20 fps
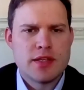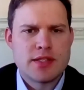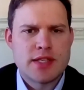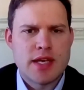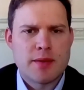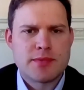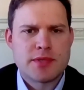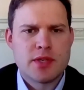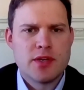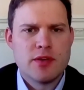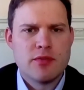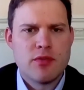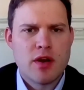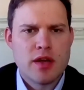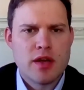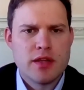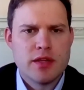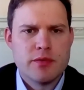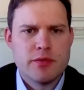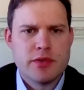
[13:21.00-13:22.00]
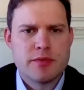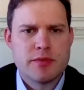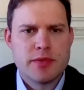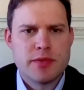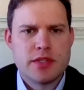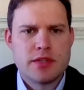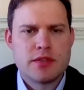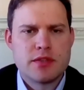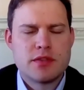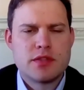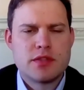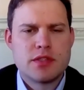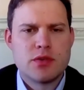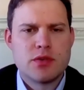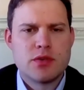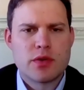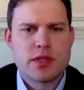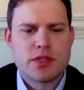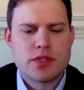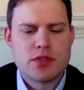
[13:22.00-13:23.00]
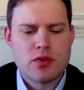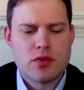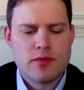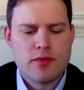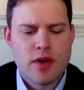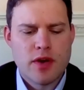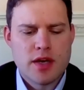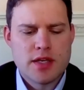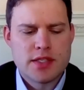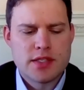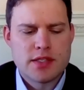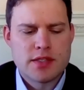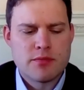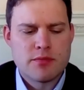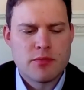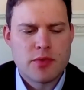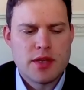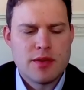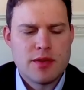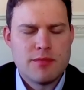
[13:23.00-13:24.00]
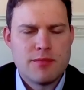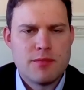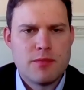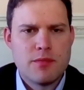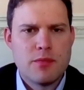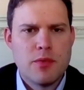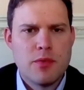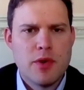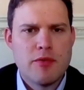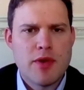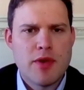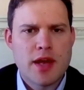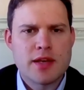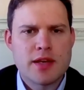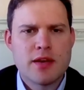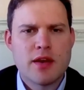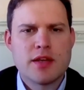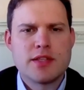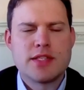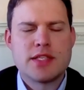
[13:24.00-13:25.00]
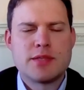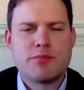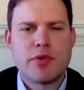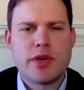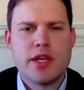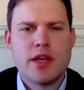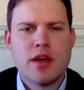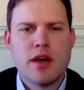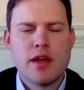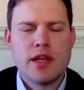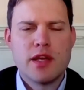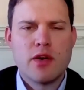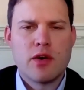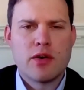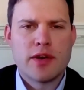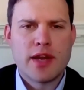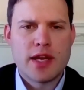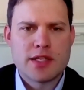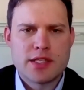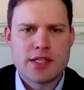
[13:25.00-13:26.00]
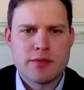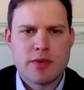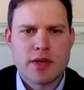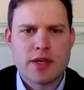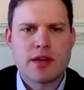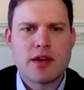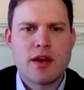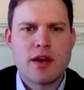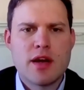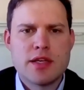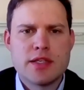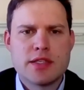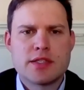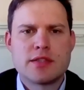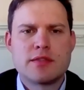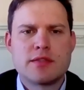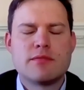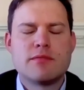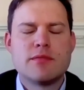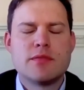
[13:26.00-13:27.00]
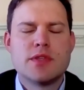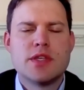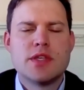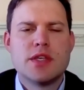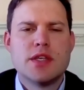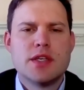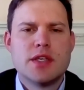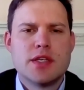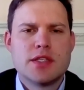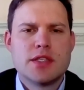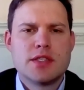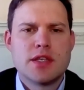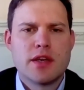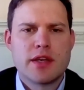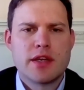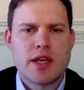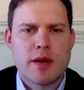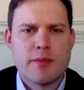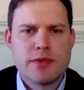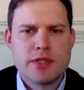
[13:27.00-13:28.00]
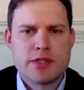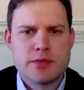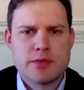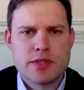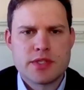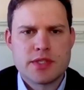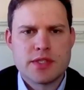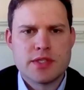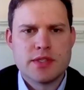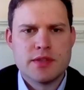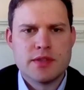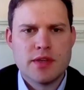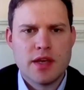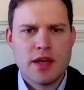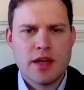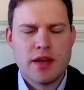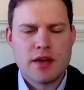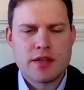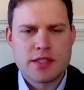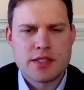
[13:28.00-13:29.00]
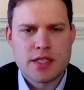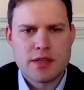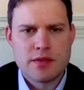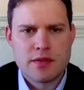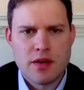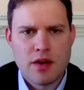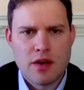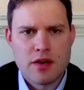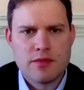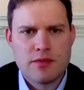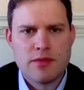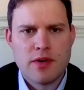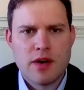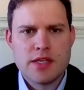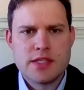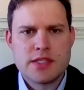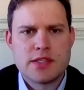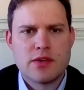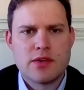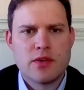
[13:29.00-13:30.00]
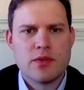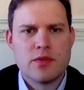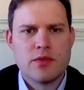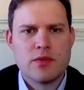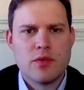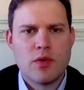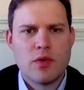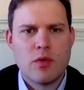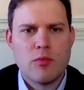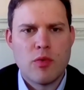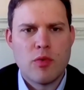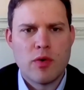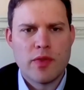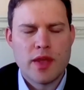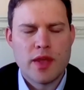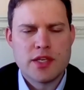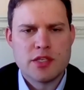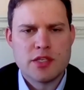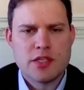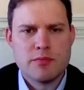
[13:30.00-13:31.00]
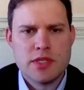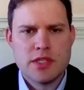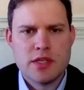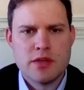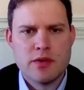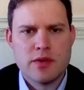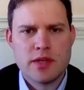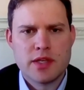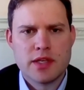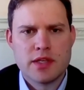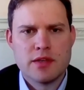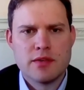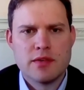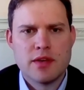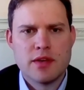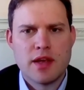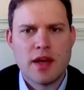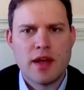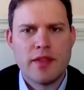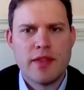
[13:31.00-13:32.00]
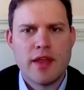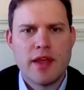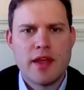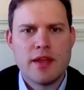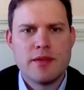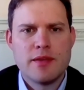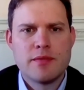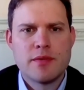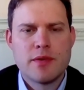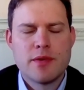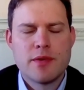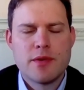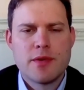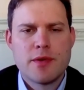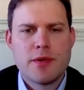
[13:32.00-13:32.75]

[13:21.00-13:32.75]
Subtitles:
it's absolutely right that we should be talking to your advisors, and we recognised this pretty early on, actually, when clients started coming to us and asking our advice on what they should be doing. And they,